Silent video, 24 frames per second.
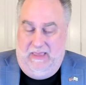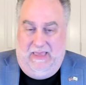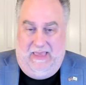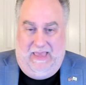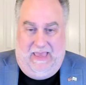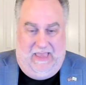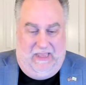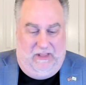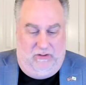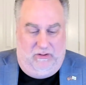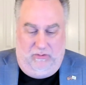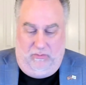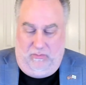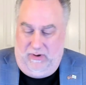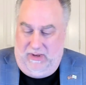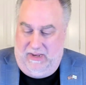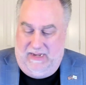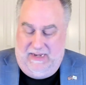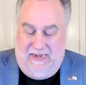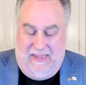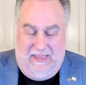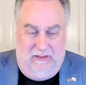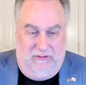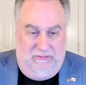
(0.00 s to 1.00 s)
And Gloria
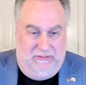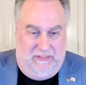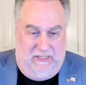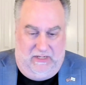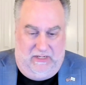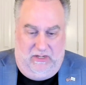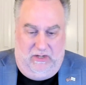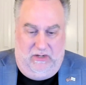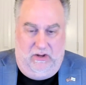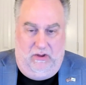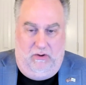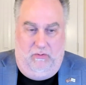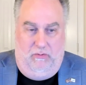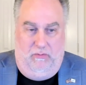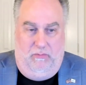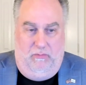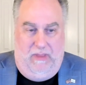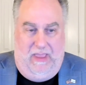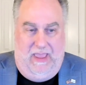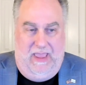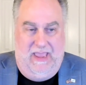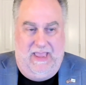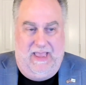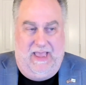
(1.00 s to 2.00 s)
nailed it. You know,
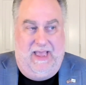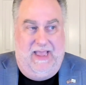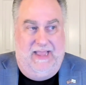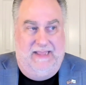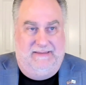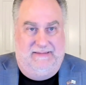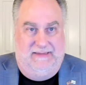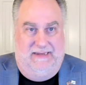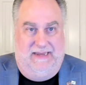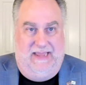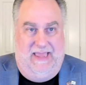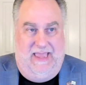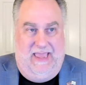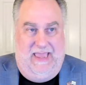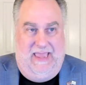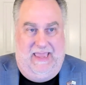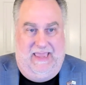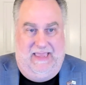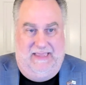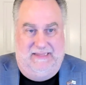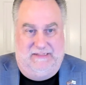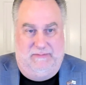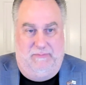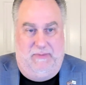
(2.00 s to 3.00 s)
AI today
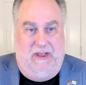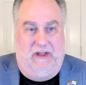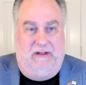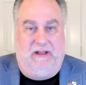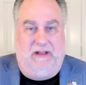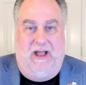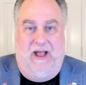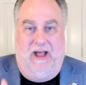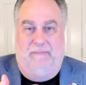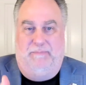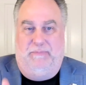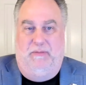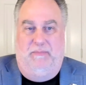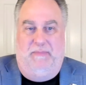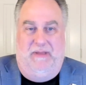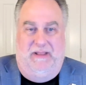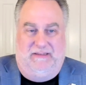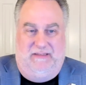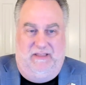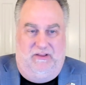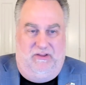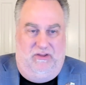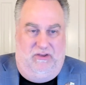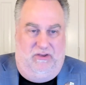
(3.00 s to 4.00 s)
is about
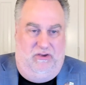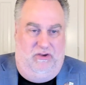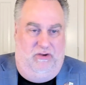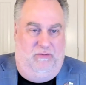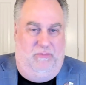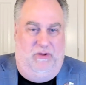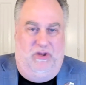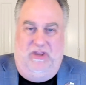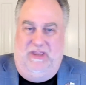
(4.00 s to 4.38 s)
complementing the human.